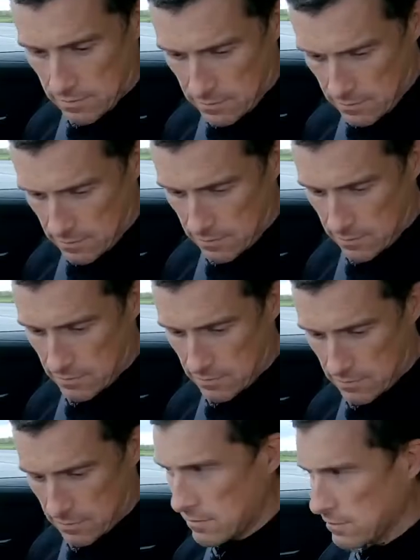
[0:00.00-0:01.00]

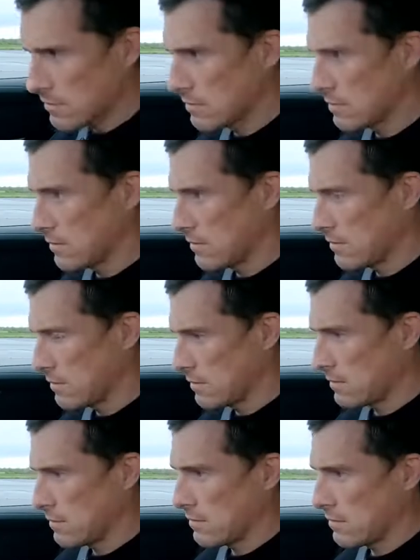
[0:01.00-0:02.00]

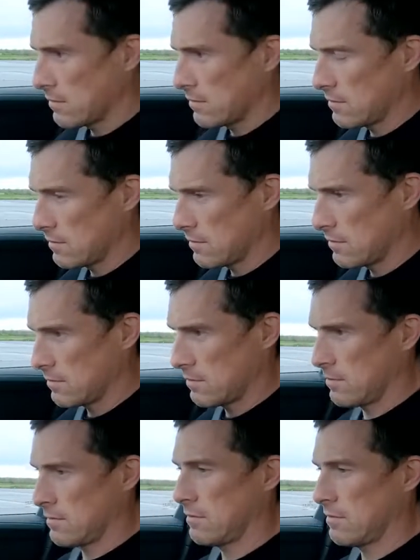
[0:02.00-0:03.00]

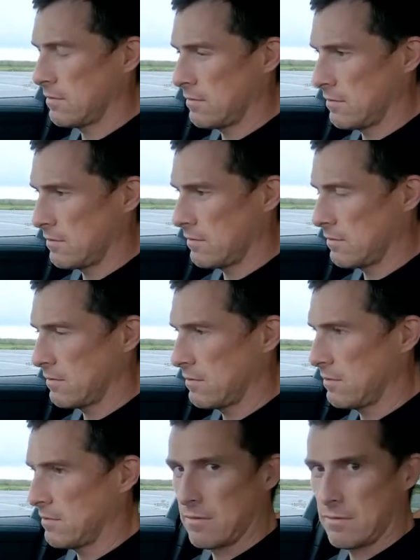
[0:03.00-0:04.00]

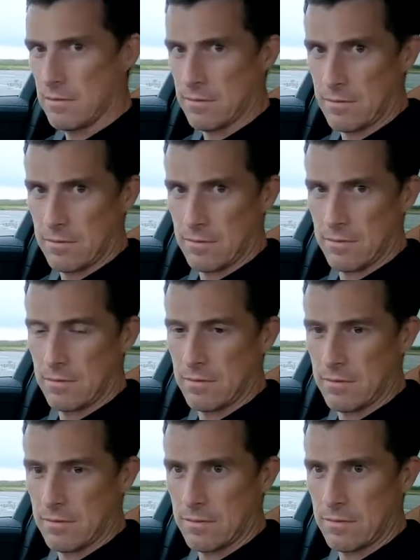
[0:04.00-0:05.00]

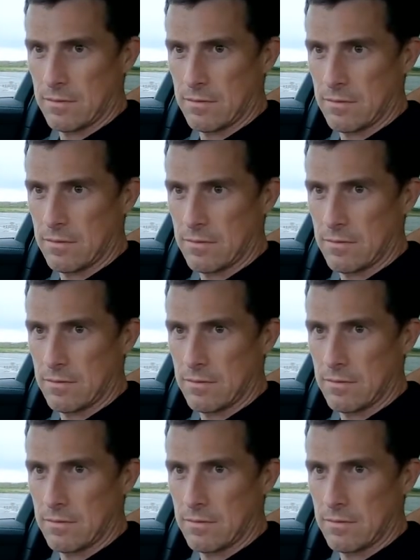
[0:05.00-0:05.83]
[no speech]